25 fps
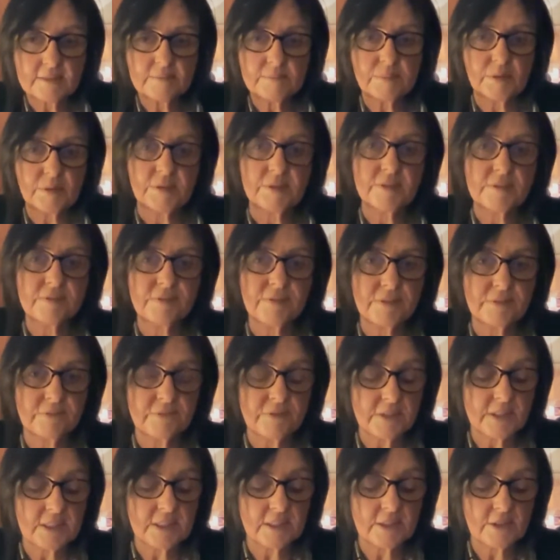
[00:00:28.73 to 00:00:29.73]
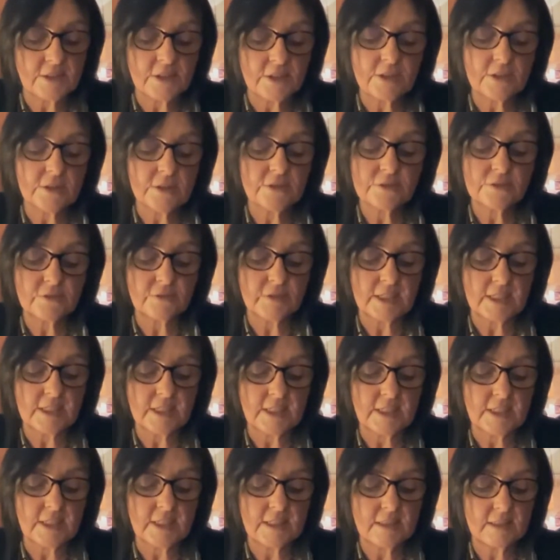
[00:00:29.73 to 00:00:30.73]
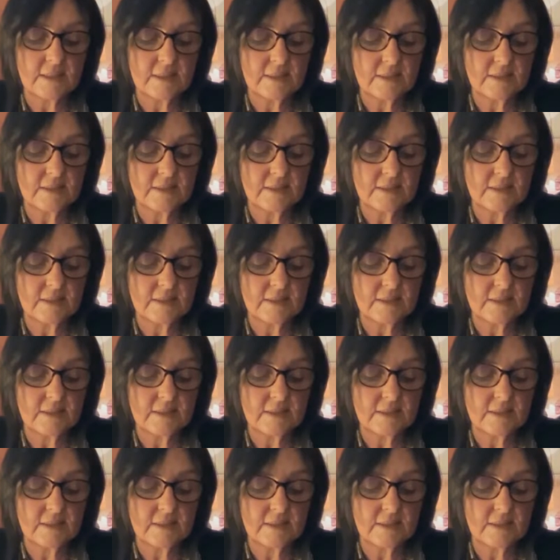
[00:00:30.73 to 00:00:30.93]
but it's 15 years really.